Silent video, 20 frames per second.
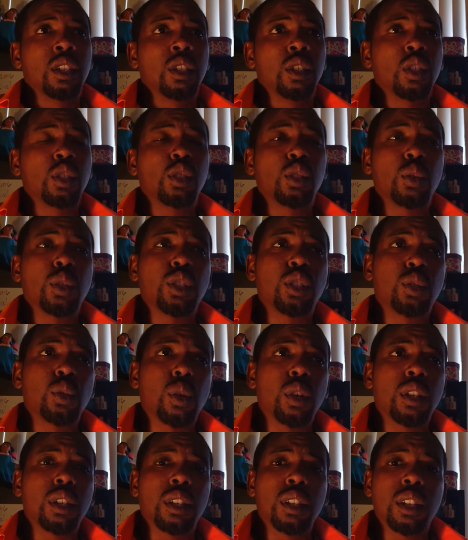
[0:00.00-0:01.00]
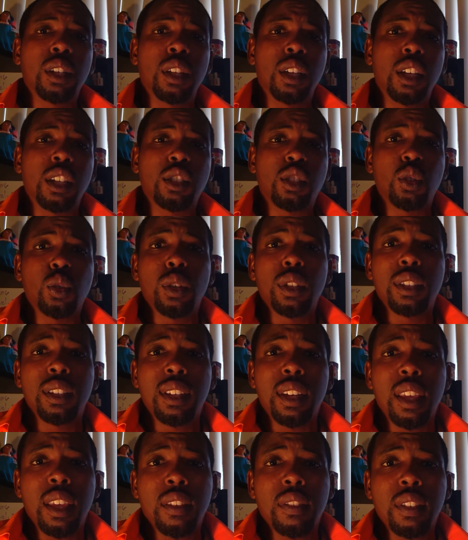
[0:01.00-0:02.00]
Long story short, I joined the
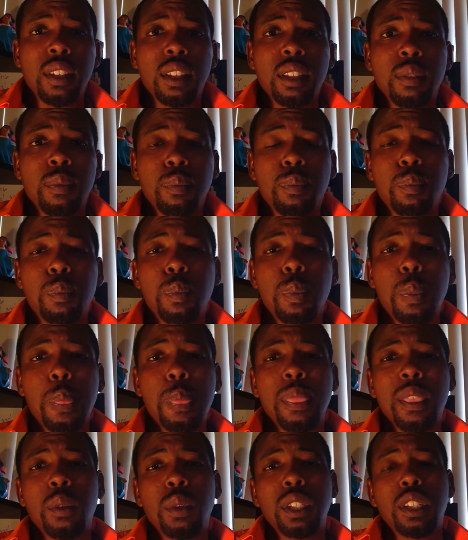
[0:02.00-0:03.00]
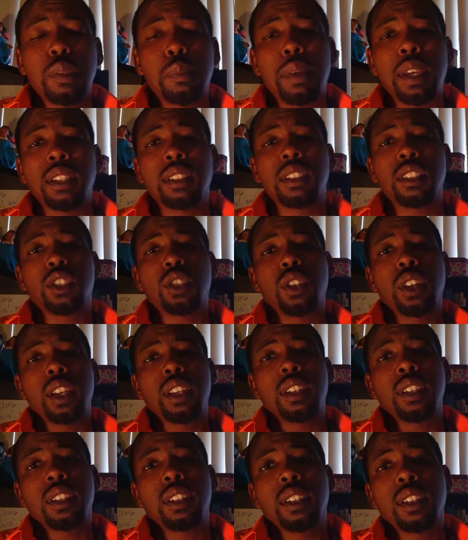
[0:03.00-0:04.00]
Navy. I went to basic
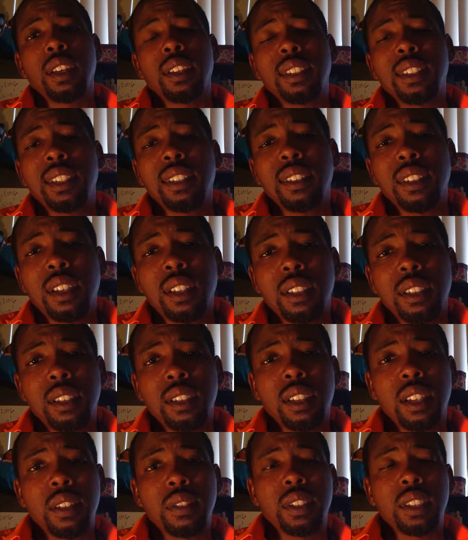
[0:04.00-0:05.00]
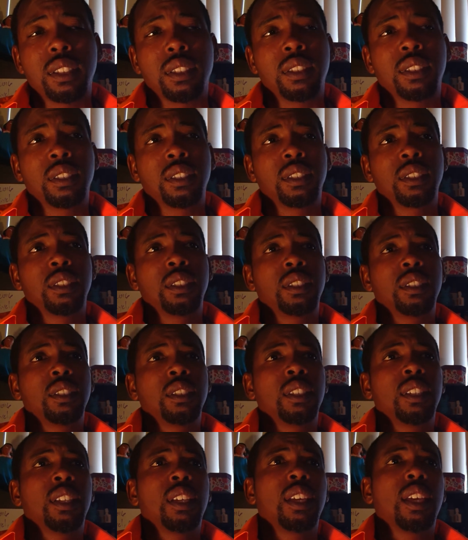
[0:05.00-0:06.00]
training in 1997.
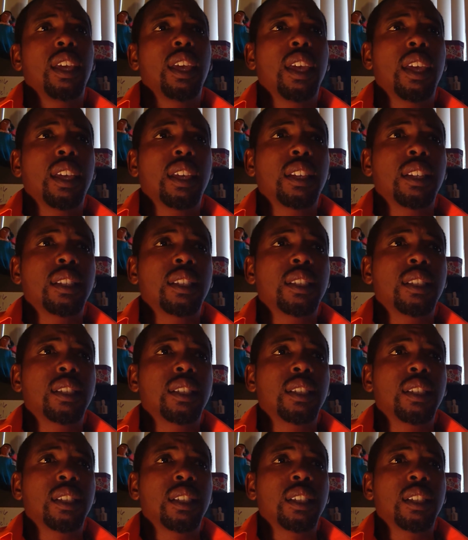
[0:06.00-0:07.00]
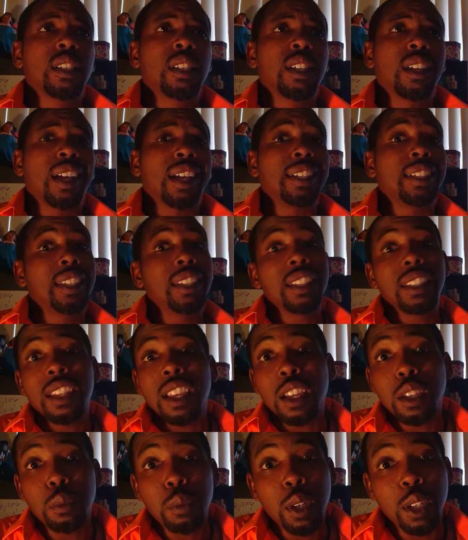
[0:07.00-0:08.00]
And I didn't
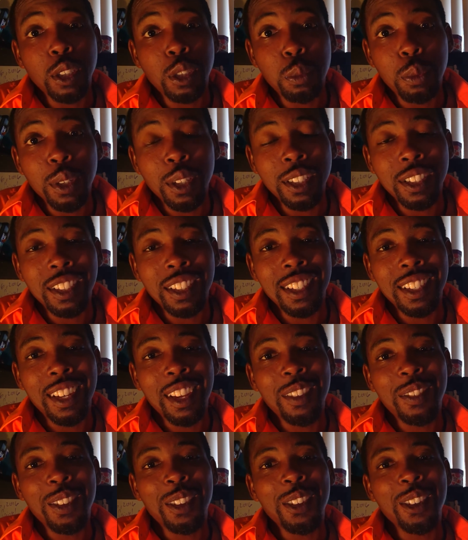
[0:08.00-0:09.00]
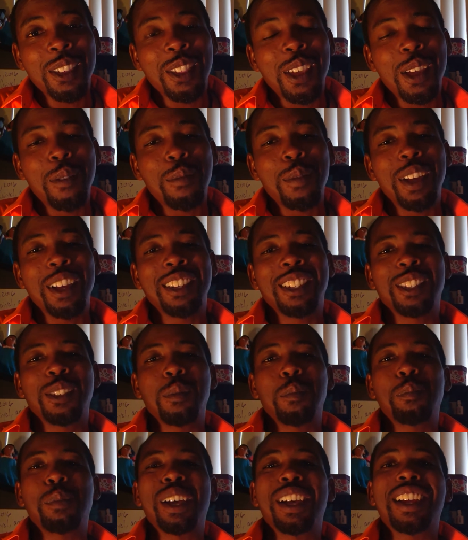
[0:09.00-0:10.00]
like my experience in the Navy all that much,
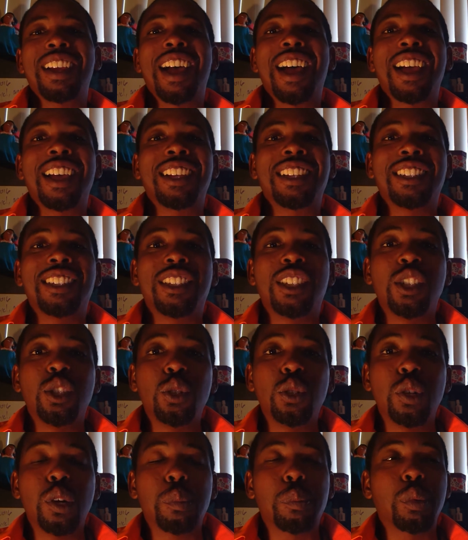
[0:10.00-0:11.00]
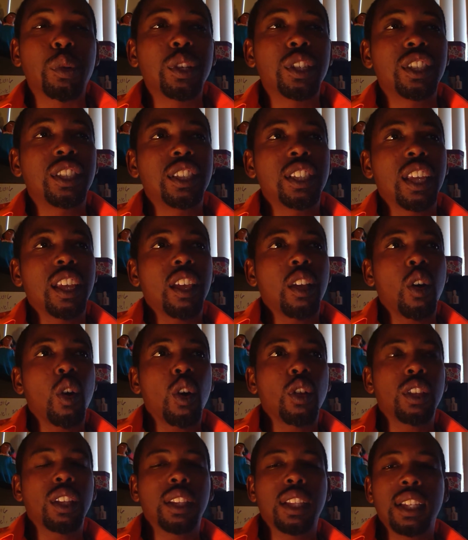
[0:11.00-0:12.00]
but I do appreciate
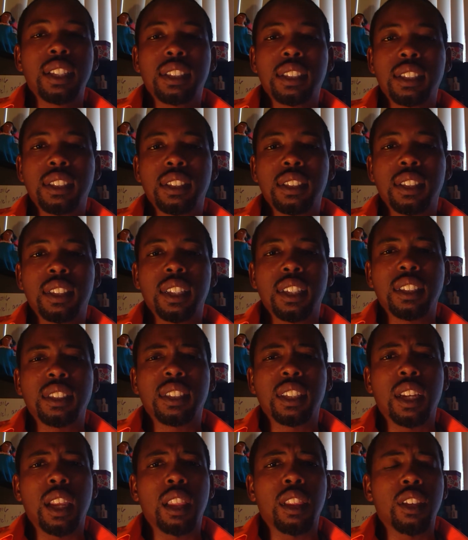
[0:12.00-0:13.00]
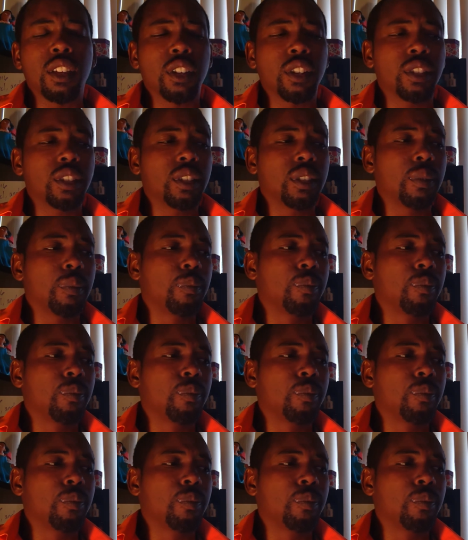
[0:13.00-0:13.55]
all the lessons and things that I learned.